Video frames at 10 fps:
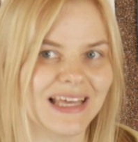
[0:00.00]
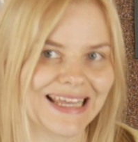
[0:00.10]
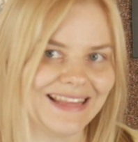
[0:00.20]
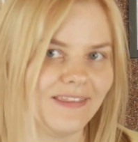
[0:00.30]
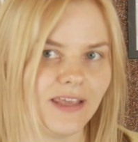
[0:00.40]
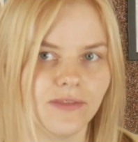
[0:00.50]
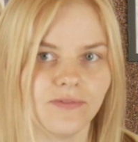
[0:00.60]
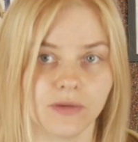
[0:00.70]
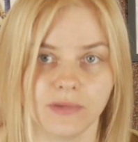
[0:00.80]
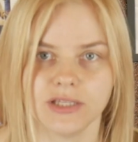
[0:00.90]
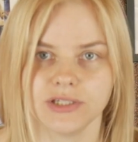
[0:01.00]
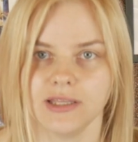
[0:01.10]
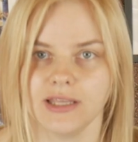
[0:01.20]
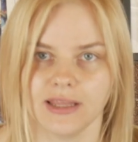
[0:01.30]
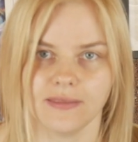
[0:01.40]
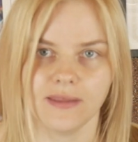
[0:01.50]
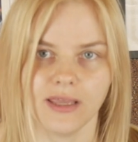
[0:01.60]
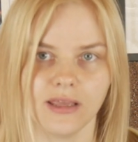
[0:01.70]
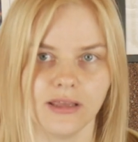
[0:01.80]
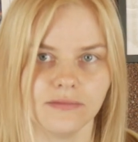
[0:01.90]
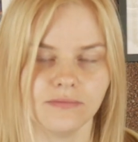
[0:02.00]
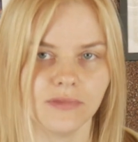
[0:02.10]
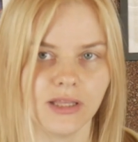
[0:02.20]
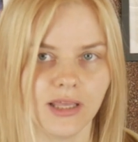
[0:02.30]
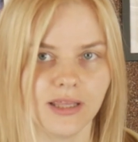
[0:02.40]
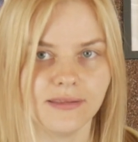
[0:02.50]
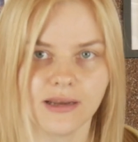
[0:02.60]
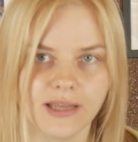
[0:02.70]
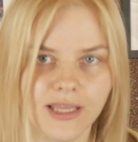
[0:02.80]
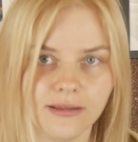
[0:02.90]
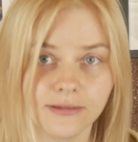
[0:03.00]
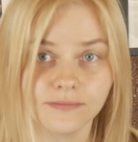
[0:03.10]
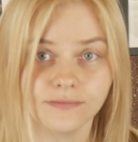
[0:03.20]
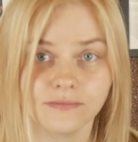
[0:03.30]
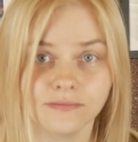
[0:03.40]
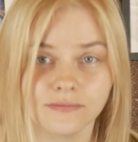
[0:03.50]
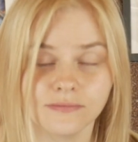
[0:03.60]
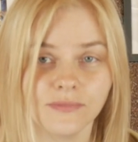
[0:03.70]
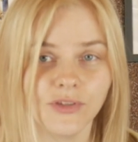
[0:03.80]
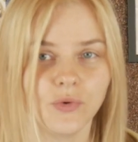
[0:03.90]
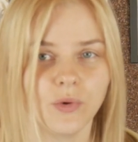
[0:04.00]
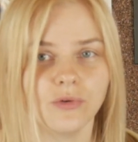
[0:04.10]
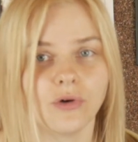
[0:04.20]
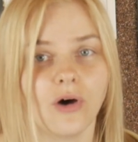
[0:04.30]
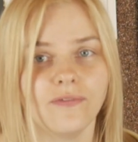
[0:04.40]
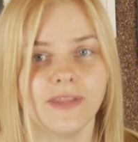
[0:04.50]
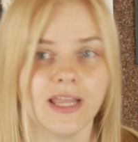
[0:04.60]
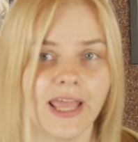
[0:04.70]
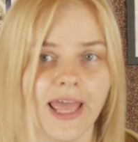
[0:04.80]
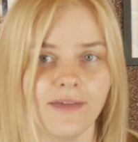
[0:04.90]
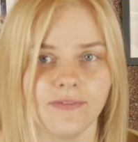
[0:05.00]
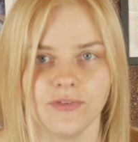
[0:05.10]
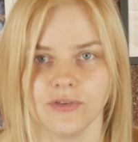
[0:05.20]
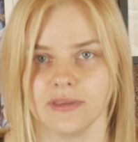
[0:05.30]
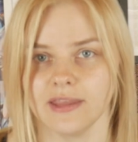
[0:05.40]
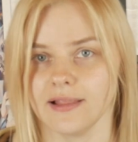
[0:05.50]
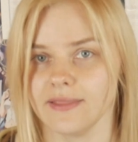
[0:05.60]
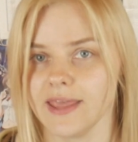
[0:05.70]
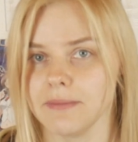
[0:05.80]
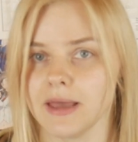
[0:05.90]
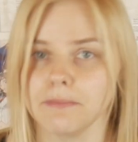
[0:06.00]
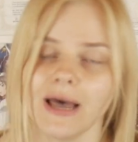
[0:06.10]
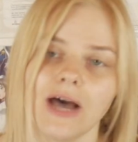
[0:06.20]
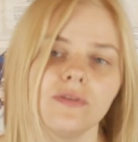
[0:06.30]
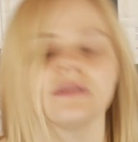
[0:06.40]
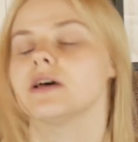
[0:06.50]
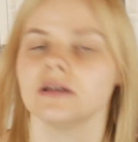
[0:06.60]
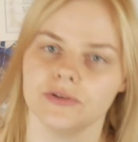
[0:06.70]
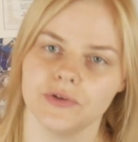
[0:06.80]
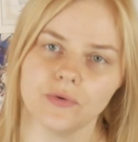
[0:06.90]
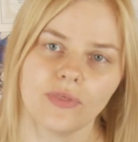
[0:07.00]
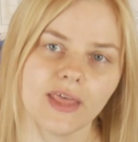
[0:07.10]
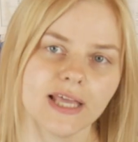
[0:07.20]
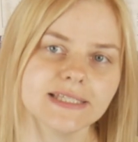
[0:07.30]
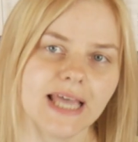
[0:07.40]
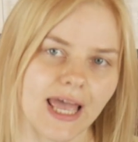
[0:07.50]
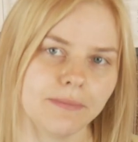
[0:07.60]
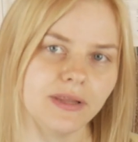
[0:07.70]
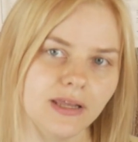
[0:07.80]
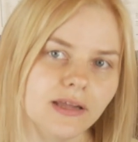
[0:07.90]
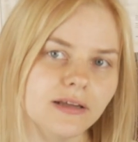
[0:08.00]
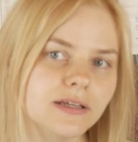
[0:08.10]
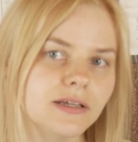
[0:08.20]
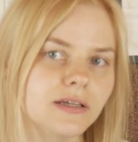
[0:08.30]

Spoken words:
read the information in the internet. You often have to tell them about new things happening,